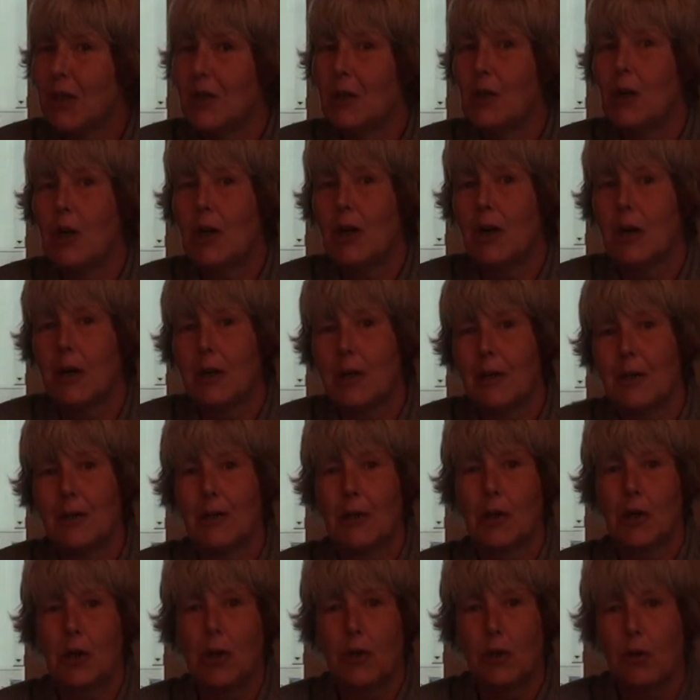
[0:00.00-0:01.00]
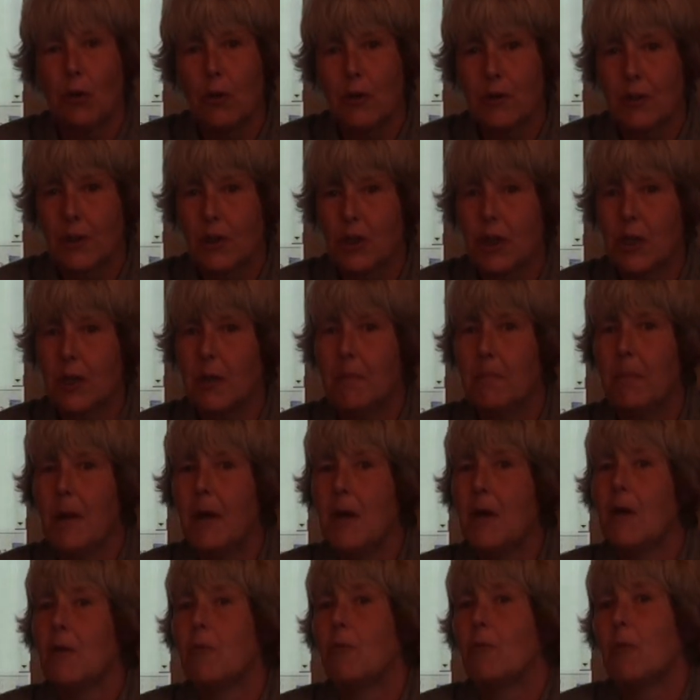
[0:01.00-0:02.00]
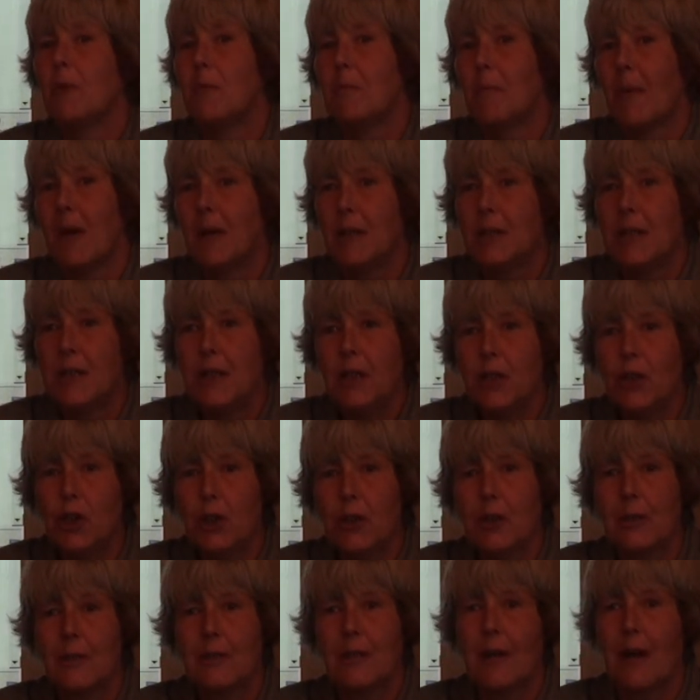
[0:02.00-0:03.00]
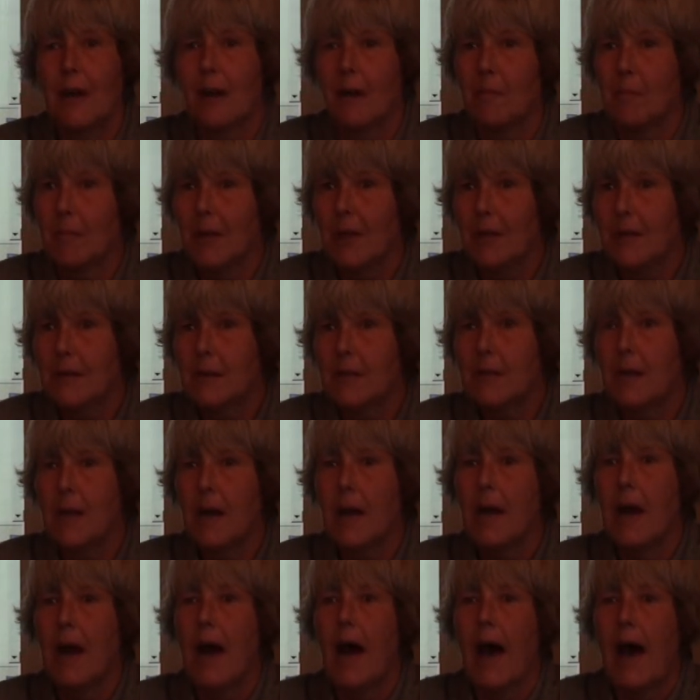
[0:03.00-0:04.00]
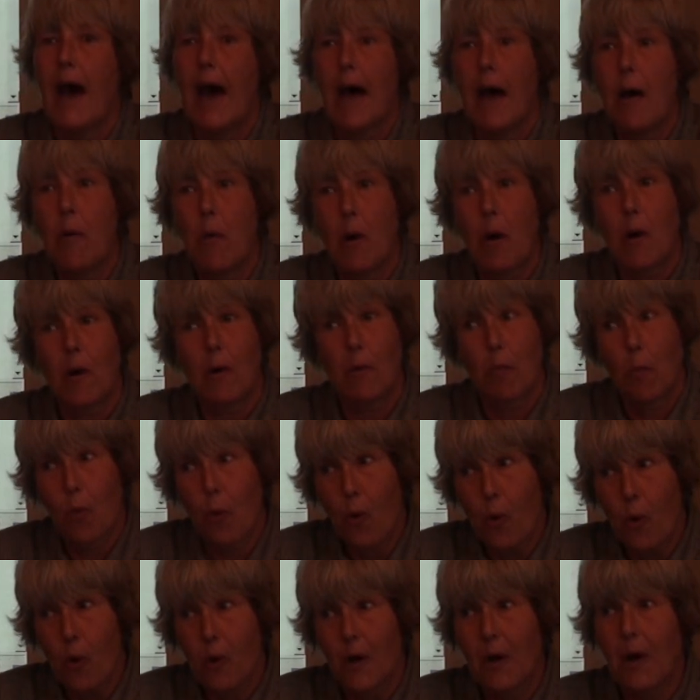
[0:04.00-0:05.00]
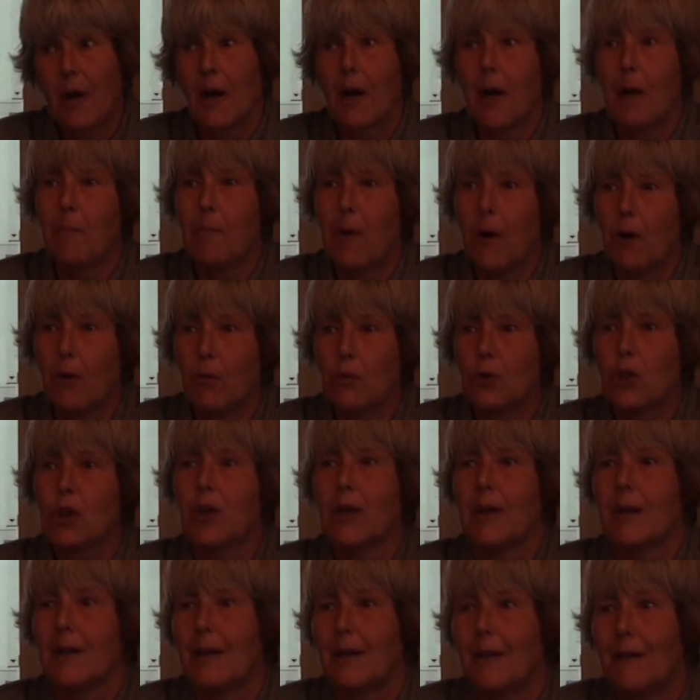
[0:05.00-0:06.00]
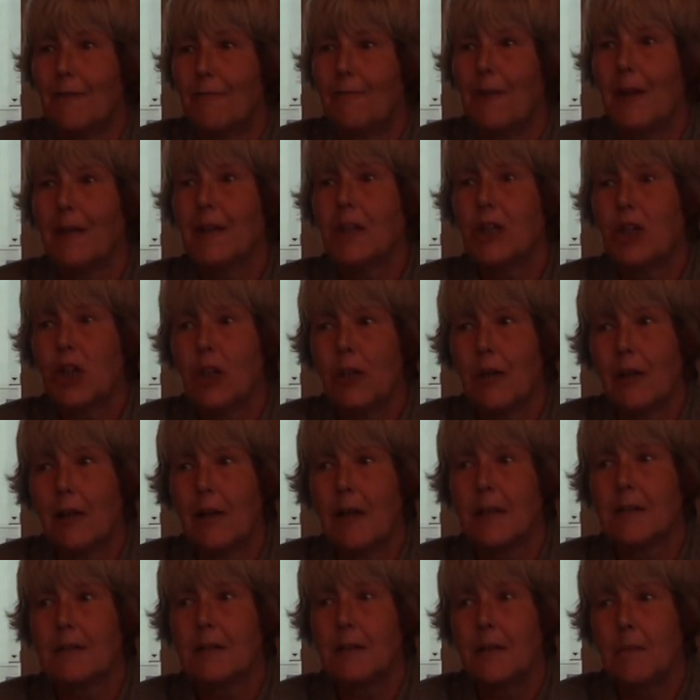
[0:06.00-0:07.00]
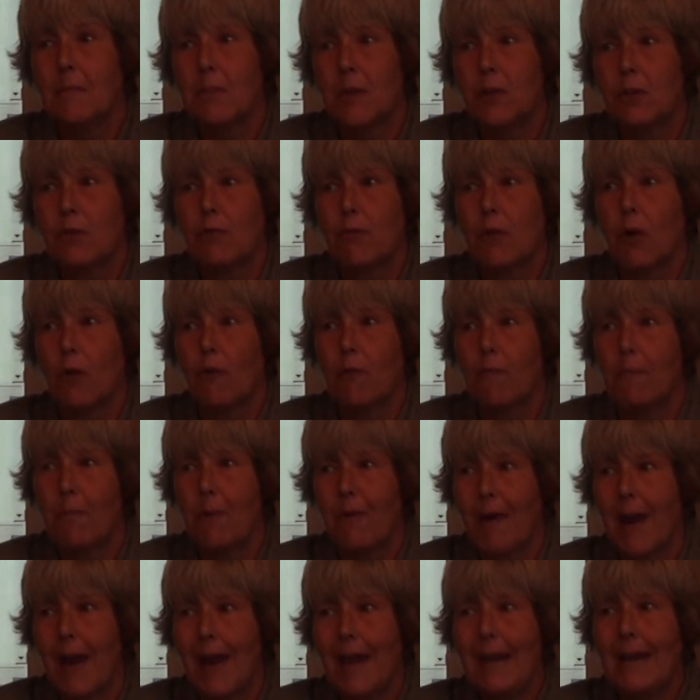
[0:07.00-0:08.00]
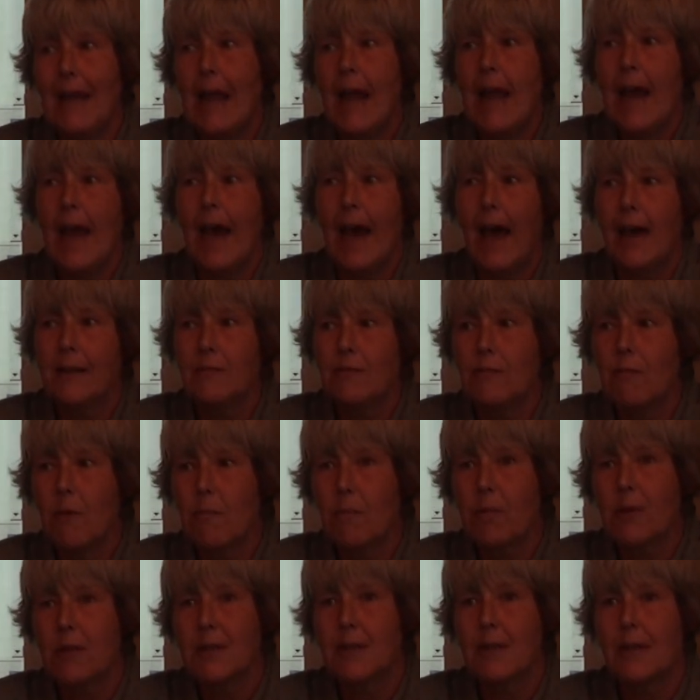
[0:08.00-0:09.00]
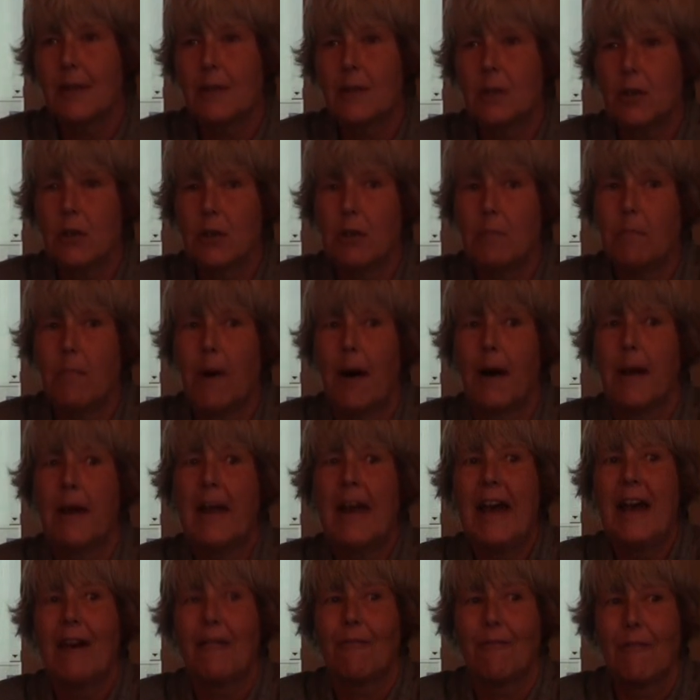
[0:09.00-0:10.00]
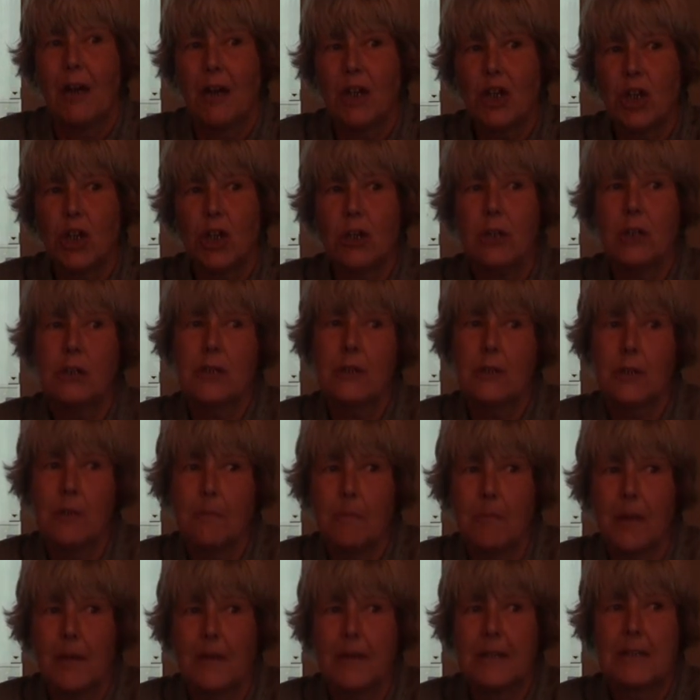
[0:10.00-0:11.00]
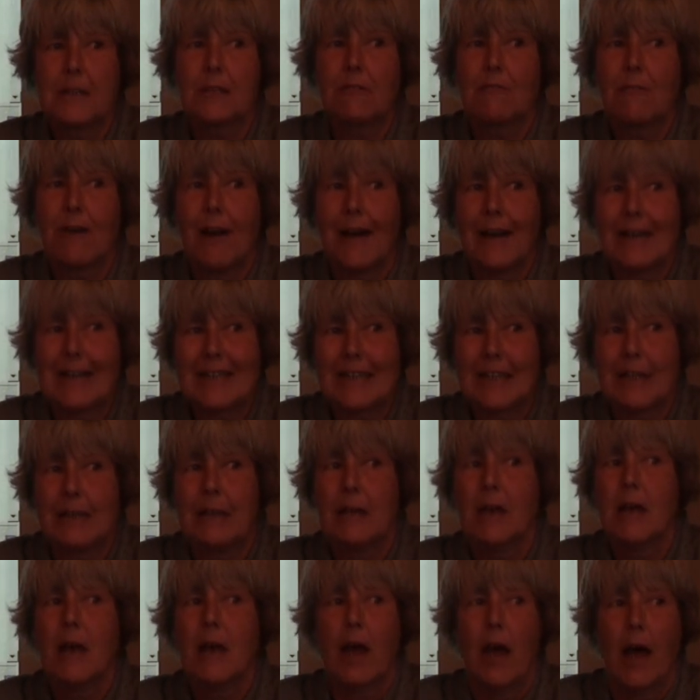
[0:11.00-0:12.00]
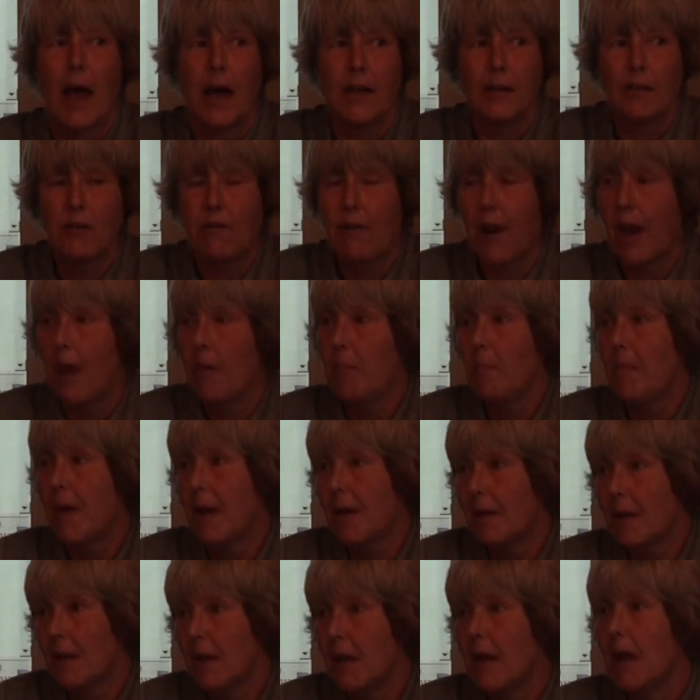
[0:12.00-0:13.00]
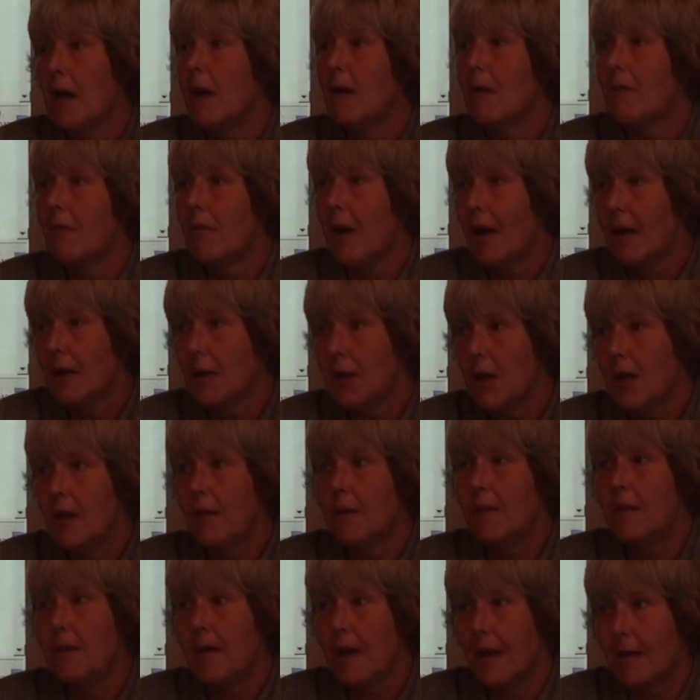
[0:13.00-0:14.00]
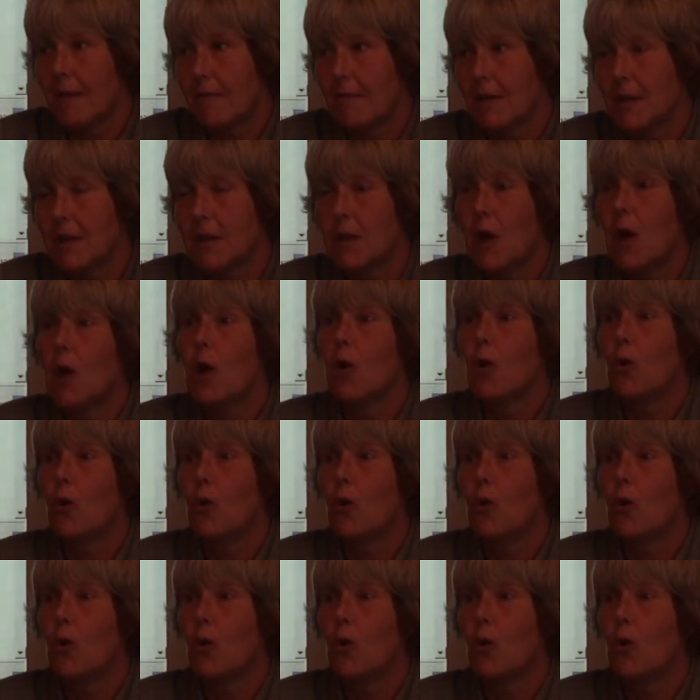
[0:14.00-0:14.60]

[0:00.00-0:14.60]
in co-authorship with my teacher Zara Mintz a work about functional asymmetry of brain as represented by Russian symbolist writer Andrei Bely, writer and theorist,